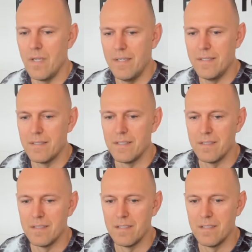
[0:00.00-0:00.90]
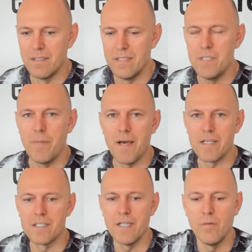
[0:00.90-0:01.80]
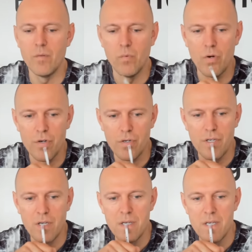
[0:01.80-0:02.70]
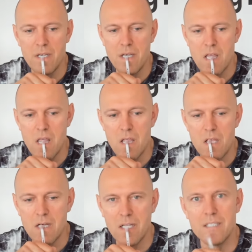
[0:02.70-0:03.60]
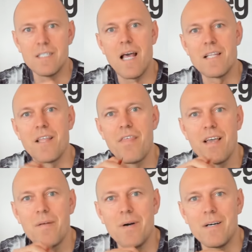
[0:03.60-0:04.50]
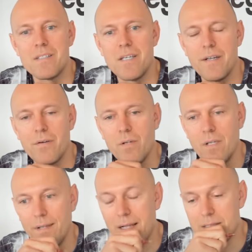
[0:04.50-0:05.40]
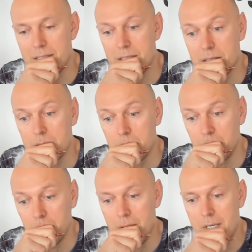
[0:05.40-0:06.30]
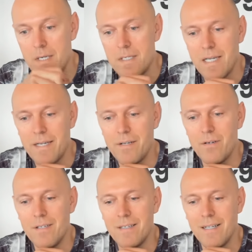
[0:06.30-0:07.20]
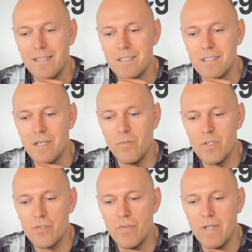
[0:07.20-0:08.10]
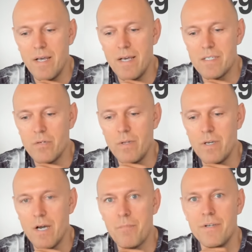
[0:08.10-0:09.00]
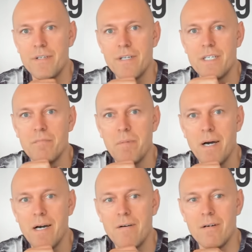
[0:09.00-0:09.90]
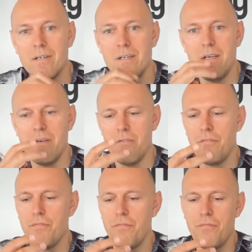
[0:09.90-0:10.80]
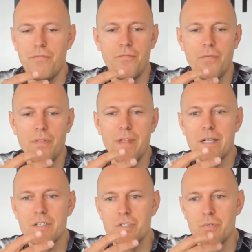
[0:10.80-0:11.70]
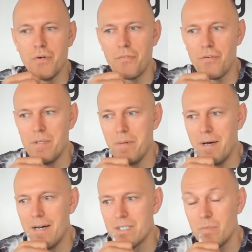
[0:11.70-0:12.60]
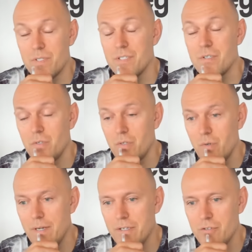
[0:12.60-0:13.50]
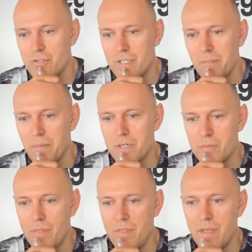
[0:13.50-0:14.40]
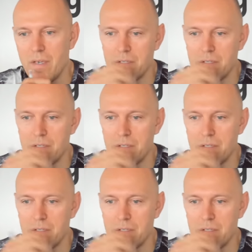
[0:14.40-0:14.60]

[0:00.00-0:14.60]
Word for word: And these patterns, they will work. And see, that's the thing about technical analysis. Technical analysis, I once read, has only got predictive power for the next two or three bars, which is quite interesting because we think